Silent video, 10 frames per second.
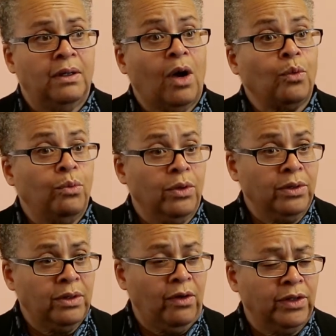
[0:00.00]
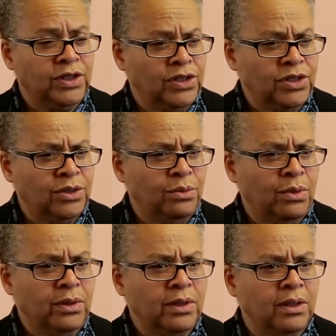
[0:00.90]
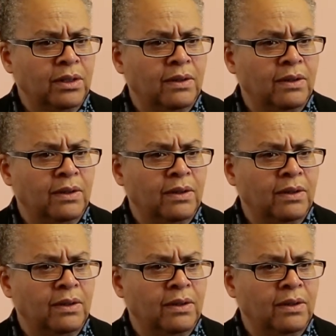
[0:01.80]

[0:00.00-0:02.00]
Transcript: work, our artistic work,